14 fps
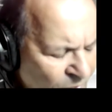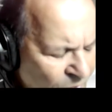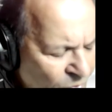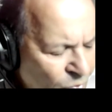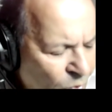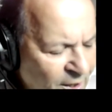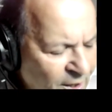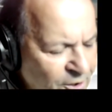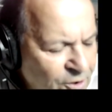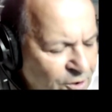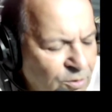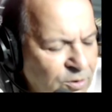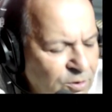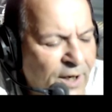When
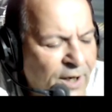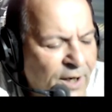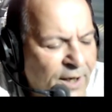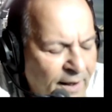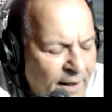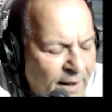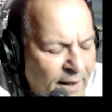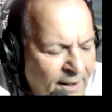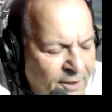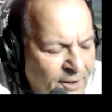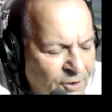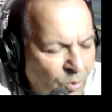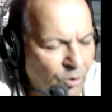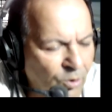you look at
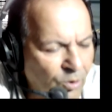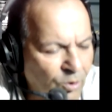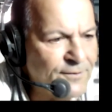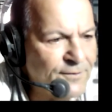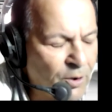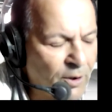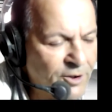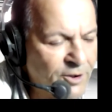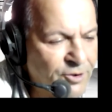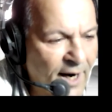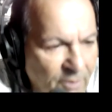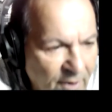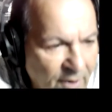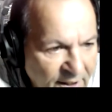the world of short
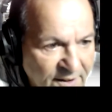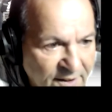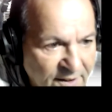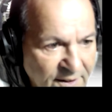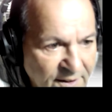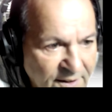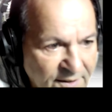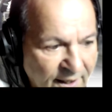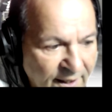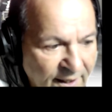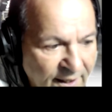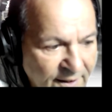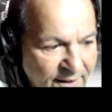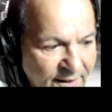track racing these
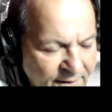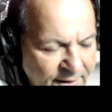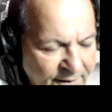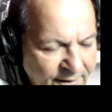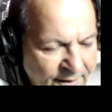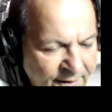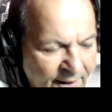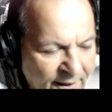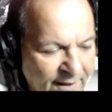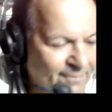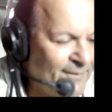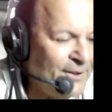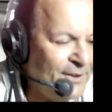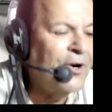days,
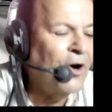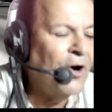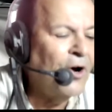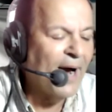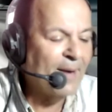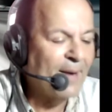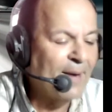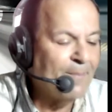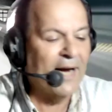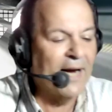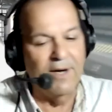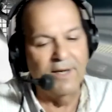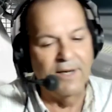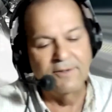you know my
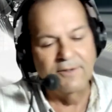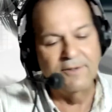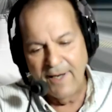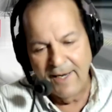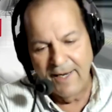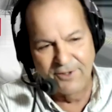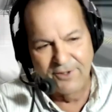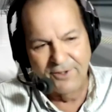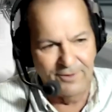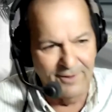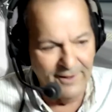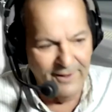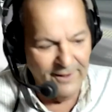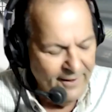background, and I
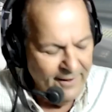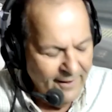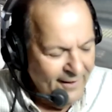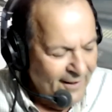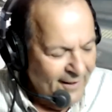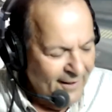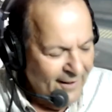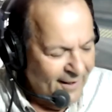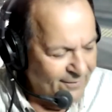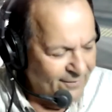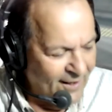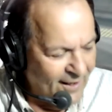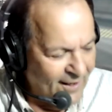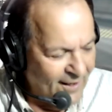certainly
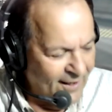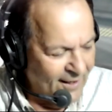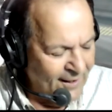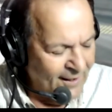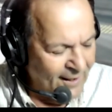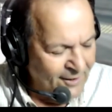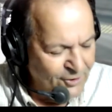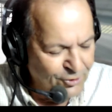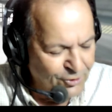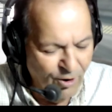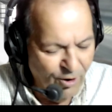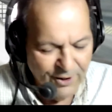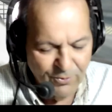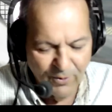have
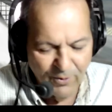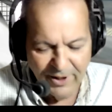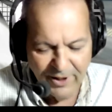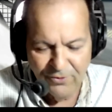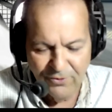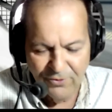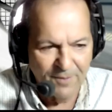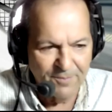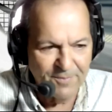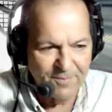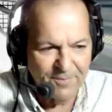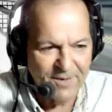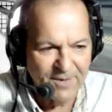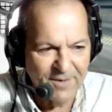enjoyed when you've come
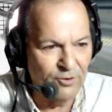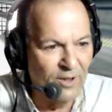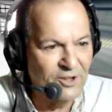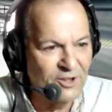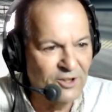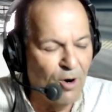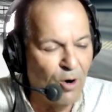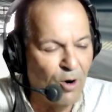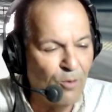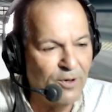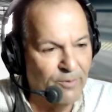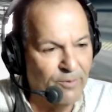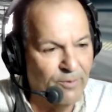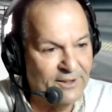down and run some
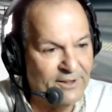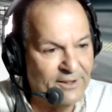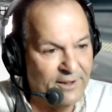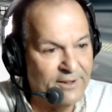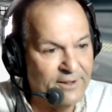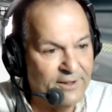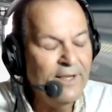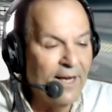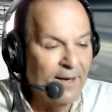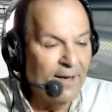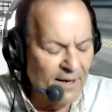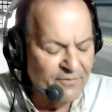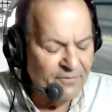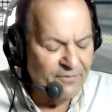open races
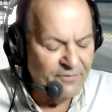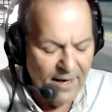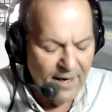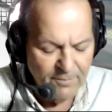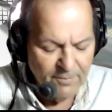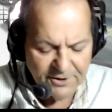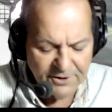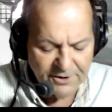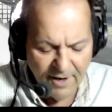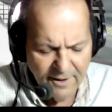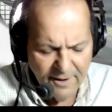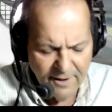at my family's track.